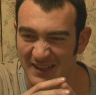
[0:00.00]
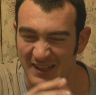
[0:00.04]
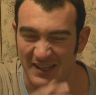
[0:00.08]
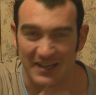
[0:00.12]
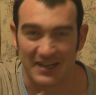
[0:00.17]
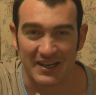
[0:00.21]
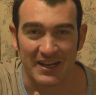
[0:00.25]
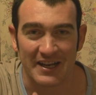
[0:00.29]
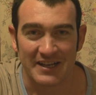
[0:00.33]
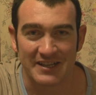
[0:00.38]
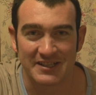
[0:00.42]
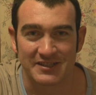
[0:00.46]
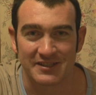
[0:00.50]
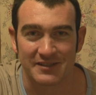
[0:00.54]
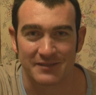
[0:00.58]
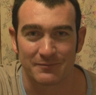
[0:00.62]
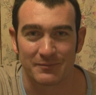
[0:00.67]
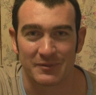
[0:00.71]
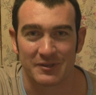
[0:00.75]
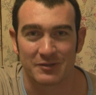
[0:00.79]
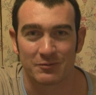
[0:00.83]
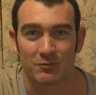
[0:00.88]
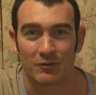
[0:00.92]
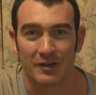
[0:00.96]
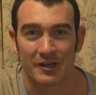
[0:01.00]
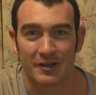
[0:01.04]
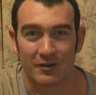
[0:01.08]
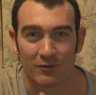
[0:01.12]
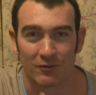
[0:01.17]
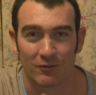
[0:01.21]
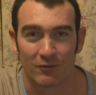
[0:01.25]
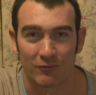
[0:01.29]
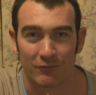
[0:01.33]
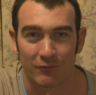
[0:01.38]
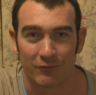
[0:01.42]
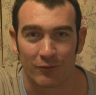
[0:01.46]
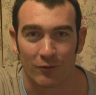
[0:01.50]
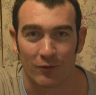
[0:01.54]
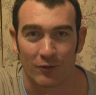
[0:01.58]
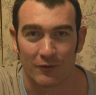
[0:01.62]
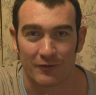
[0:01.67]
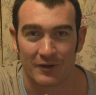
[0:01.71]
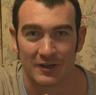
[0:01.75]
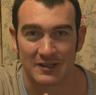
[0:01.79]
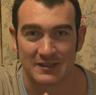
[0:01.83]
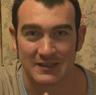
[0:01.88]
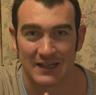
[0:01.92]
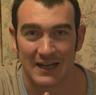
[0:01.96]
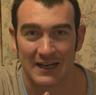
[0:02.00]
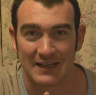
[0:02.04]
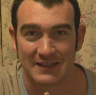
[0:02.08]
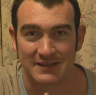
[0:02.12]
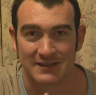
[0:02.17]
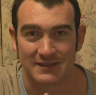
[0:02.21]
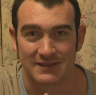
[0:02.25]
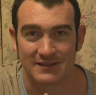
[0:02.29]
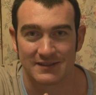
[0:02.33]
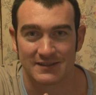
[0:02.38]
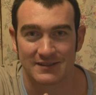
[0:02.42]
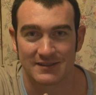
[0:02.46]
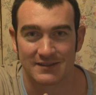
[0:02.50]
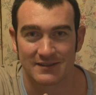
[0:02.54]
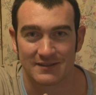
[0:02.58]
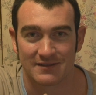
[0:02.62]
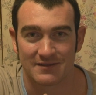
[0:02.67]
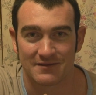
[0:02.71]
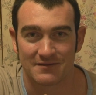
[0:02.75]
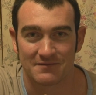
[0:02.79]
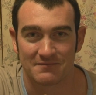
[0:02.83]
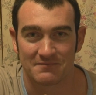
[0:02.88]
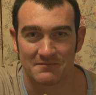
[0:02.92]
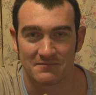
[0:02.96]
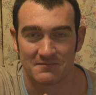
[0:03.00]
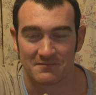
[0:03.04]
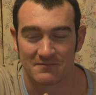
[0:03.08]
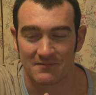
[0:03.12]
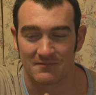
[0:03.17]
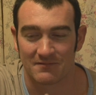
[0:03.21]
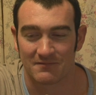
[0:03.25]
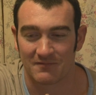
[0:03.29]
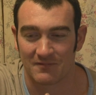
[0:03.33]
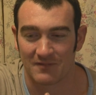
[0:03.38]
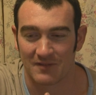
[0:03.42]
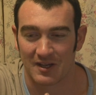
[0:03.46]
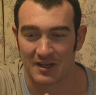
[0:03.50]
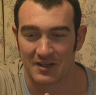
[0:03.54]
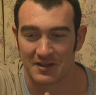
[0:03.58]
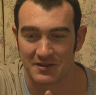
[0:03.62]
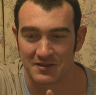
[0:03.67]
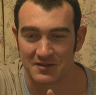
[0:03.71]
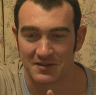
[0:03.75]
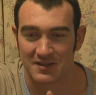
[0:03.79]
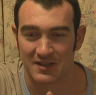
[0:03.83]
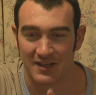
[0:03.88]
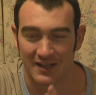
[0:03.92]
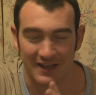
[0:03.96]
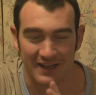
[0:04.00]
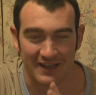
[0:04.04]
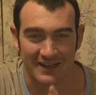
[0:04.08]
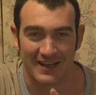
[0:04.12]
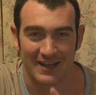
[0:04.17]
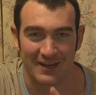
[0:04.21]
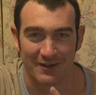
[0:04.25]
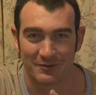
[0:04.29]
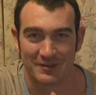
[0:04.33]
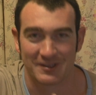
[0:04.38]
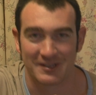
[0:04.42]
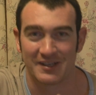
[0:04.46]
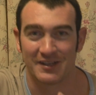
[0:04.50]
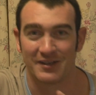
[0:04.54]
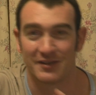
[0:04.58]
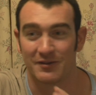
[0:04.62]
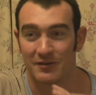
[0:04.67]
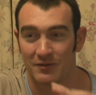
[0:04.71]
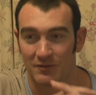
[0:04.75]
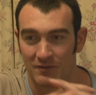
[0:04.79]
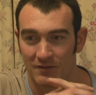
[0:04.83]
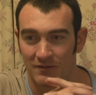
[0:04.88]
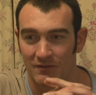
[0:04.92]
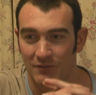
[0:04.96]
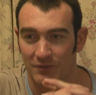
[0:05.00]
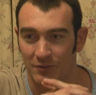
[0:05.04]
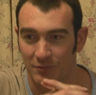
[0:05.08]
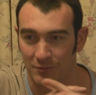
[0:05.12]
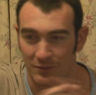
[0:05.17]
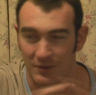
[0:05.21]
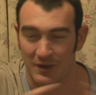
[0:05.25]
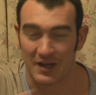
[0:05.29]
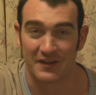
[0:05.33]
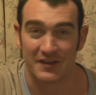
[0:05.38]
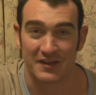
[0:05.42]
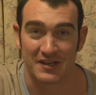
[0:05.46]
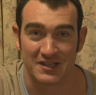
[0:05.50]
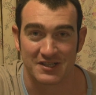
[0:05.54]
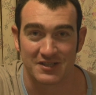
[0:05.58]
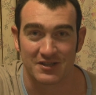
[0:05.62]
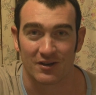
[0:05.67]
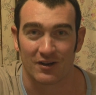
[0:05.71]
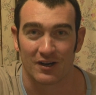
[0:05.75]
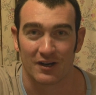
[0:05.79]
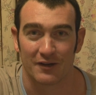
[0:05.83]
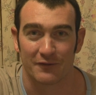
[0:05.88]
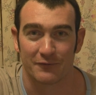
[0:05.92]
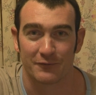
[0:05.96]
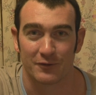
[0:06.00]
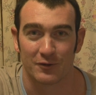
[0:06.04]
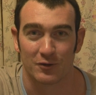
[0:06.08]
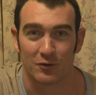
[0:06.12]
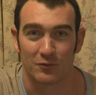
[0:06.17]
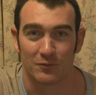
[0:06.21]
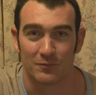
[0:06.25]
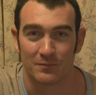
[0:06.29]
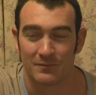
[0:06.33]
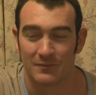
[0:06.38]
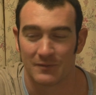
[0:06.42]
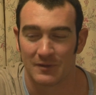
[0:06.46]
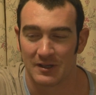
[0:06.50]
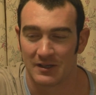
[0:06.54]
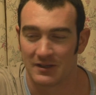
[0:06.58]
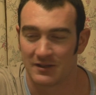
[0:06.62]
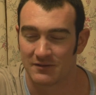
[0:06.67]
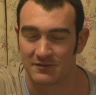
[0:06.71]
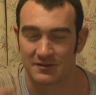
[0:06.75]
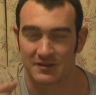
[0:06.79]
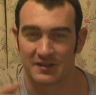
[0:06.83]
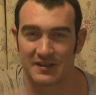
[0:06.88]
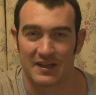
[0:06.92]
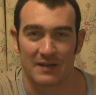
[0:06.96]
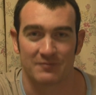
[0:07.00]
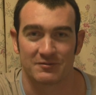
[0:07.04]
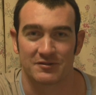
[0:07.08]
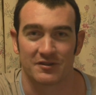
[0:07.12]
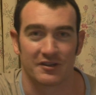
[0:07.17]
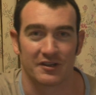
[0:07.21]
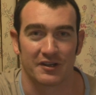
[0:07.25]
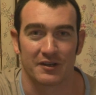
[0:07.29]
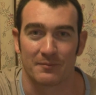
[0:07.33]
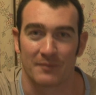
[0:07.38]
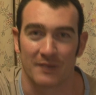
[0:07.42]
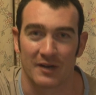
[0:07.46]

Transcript: connection between all four of us actors and connect how we did throughout the entire film was just absolutely